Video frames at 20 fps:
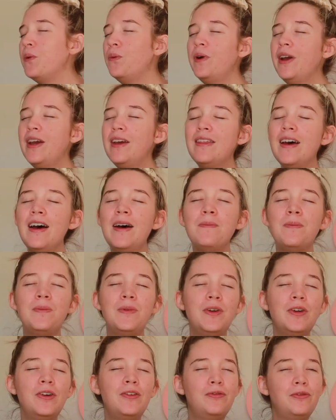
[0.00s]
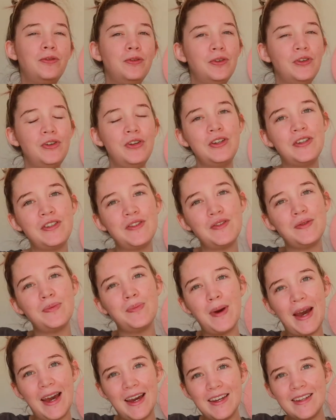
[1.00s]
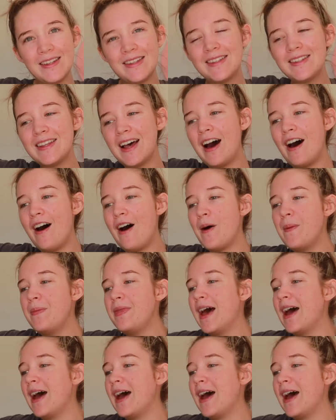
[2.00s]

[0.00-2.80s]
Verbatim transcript: with a beautiful new space um,